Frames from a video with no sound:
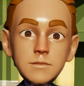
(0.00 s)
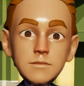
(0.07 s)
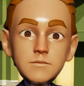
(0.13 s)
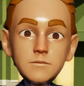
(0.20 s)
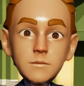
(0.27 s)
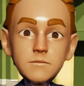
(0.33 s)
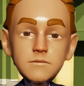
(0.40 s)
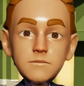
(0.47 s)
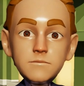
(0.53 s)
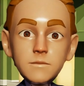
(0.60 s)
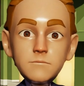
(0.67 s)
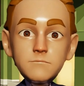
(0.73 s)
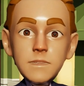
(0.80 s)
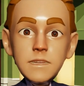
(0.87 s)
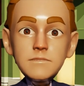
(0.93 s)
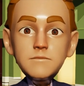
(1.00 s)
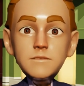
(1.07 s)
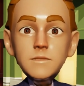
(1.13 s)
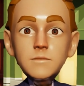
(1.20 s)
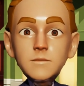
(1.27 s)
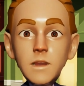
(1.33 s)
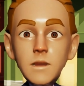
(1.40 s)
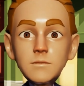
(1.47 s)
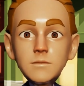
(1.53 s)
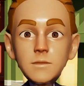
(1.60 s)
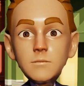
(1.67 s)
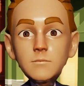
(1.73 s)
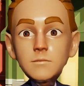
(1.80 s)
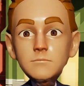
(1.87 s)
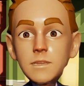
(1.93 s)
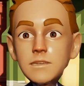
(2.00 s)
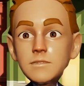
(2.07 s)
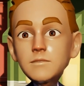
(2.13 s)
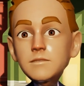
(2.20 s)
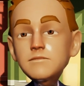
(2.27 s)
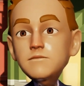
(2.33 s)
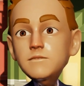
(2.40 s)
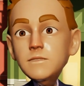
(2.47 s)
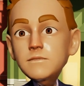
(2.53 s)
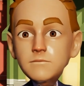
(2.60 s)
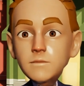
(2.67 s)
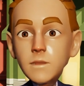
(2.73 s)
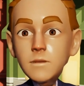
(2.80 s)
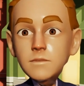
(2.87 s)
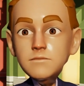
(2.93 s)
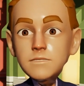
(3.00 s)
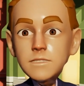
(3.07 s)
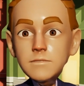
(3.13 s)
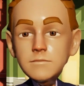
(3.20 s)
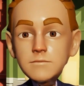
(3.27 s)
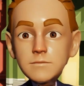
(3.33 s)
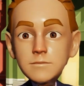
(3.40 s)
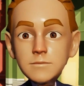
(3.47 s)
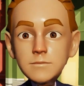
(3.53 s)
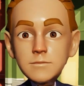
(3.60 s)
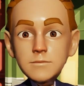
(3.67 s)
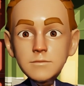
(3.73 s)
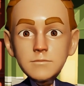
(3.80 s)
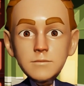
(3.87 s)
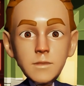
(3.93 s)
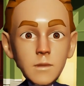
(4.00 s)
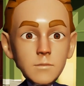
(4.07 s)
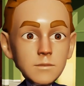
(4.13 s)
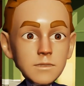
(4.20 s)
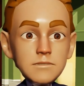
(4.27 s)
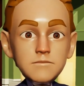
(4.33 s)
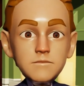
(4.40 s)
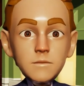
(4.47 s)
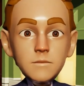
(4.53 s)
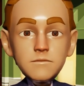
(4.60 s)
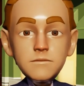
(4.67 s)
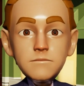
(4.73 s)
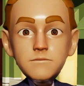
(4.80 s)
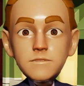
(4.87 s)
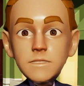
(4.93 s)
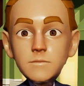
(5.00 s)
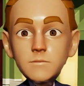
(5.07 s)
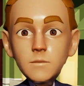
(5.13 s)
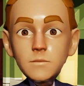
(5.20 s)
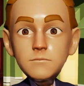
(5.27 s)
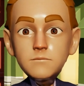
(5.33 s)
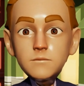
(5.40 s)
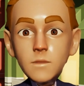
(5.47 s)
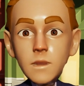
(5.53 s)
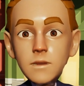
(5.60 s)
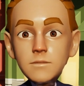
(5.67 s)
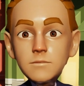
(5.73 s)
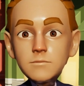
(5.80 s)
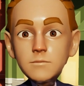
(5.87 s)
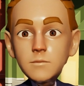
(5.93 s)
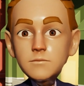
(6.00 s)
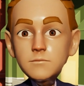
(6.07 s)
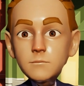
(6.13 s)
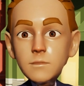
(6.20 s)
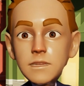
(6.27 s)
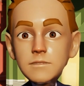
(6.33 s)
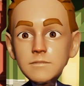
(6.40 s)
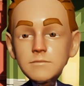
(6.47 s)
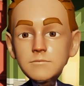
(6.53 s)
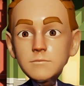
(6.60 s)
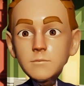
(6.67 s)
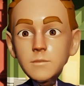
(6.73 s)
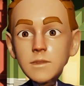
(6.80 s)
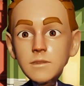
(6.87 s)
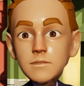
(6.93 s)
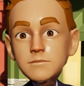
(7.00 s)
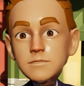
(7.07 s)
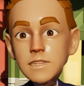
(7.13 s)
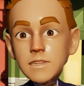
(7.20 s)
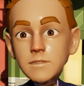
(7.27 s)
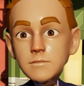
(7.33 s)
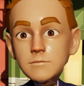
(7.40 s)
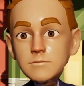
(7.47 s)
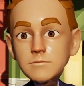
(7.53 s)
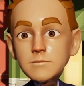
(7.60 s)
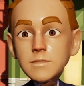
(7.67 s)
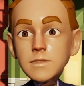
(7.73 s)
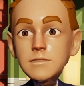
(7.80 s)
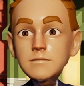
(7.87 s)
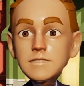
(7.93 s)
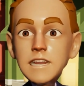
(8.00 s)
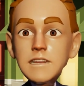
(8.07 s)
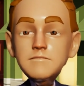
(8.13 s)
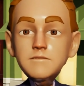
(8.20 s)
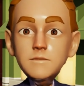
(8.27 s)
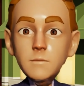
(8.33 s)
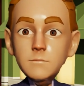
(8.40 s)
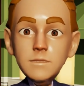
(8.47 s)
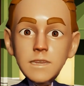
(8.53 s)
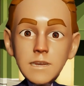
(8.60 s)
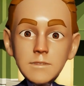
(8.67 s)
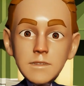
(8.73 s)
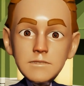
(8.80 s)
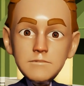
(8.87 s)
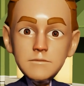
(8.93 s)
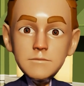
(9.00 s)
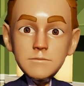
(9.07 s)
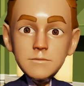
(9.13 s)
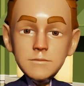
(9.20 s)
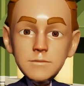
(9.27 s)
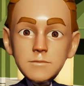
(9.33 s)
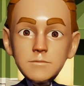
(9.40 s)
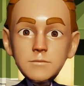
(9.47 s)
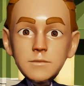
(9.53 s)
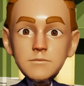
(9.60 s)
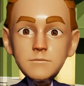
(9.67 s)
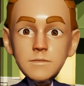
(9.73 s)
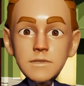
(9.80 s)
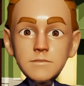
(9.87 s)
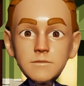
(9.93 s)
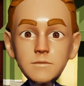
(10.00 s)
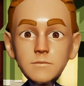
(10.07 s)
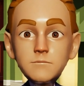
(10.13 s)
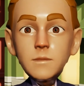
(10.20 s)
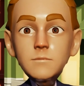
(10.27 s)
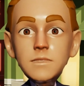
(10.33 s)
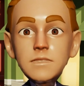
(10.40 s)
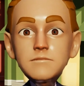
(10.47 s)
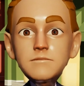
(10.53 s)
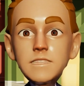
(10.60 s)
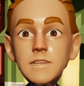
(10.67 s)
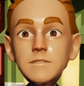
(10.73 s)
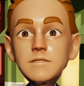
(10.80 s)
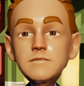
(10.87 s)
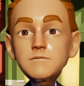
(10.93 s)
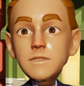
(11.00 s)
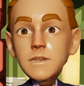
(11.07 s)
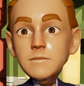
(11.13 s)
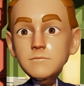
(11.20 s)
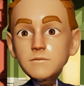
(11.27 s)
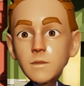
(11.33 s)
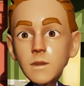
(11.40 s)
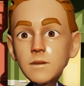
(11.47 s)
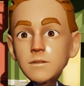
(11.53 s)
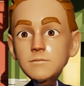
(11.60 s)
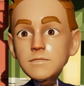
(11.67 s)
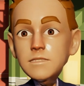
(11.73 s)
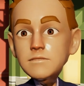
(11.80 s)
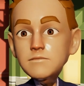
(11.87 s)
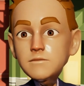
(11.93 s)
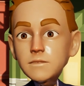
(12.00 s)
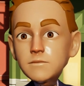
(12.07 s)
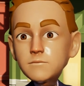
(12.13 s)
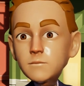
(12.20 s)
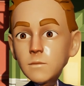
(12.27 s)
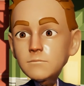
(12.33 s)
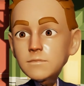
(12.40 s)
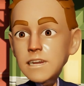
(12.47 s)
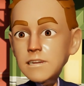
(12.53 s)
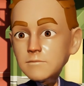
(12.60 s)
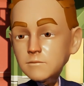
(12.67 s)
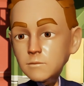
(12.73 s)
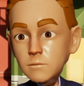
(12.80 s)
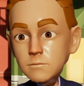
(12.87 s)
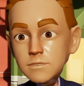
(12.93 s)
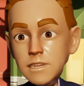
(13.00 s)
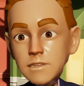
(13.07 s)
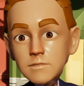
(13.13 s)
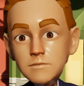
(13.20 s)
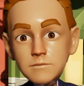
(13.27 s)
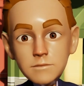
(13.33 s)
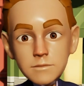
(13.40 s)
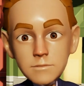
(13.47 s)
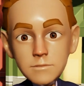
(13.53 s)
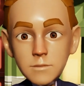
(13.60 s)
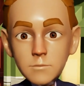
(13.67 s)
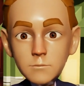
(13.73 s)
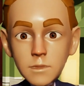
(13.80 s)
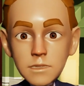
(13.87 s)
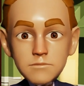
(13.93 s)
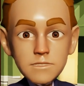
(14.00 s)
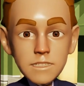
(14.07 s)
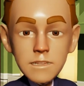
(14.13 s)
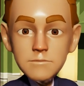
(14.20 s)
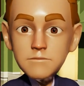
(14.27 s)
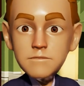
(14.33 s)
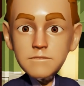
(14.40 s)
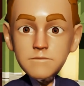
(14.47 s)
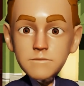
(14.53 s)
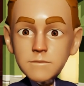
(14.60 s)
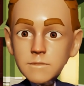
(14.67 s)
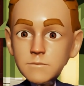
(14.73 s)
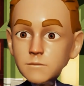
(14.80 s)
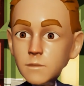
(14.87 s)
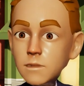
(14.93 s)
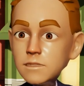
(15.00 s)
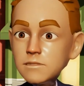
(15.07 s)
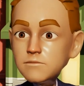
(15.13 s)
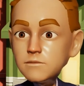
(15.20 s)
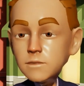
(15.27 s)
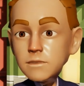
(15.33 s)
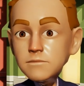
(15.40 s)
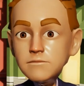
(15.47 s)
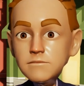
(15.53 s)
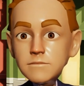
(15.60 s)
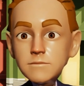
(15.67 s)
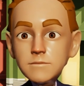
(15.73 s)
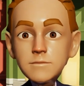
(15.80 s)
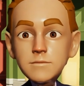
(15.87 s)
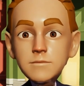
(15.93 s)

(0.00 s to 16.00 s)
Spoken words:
Exclusions are things that are not covered by your insurance policy. Common exclusions include flood, earthquake, wear and tear, and intentional damage. This means building is damaged by a flood, the insurance won't pay for repairs unless you have specific flood insurance.